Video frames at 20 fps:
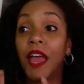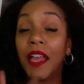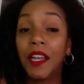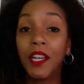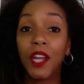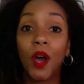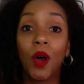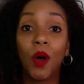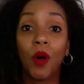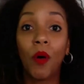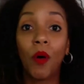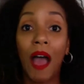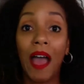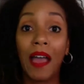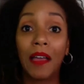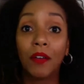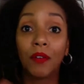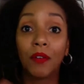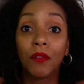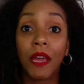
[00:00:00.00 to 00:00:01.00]
They
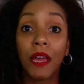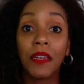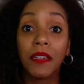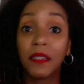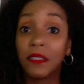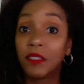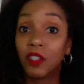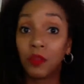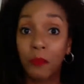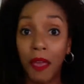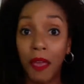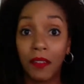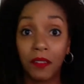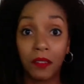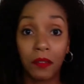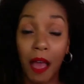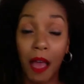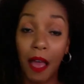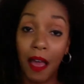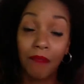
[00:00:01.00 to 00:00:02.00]
know I created a
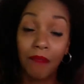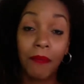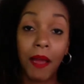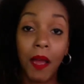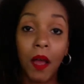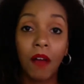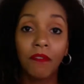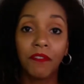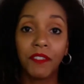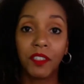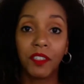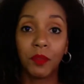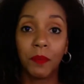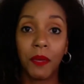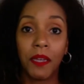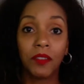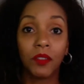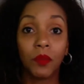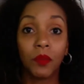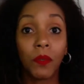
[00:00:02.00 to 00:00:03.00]
space. I have my office
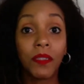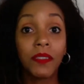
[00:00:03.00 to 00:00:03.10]
space.